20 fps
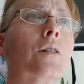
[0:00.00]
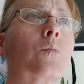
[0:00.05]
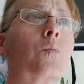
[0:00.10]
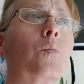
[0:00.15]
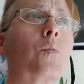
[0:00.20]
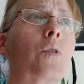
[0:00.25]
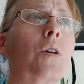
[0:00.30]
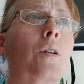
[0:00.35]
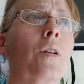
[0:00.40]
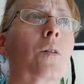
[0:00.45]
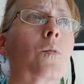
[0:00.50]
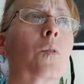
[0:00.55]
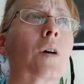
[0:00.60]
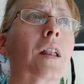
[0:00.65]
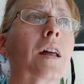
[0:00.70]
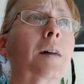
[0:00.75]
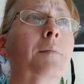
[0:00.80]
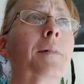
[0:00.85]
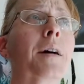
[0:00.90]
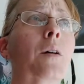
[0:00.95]
Well, while
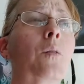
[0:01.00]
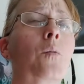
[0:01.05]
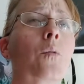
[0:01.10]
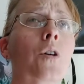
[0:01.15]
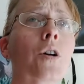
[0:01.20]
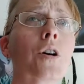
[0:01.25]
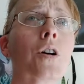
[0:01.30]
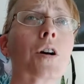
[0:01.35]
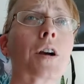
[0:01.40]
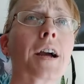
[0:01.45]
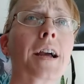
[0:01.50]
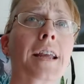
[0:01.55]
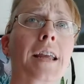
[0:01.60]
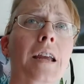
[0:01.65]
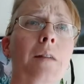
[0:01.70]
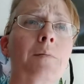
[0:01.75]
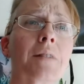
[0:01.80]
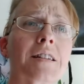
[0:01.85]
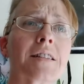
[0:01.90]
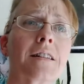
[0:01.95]
I'm at work, I
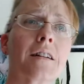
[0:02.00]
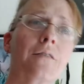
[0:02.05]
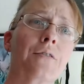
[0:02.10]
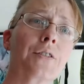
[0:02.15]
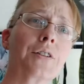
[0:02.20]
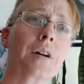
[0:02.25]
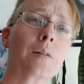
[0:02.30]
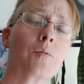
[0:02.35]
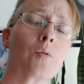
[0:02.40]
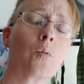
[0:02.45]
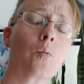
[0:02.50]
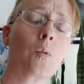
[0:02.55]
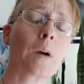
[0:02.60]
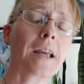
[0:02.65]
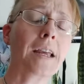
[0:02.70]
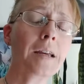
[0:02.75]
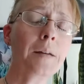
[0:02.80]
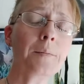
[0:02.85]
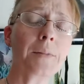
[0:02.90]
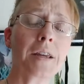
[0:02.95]
gave myself a double
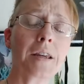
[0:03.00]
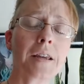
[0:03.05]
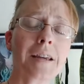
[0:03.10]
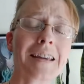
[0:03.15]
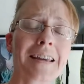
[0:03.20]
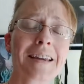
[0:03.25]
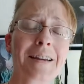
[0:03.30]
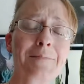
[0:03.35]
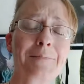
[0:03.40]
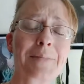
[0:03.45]
whammy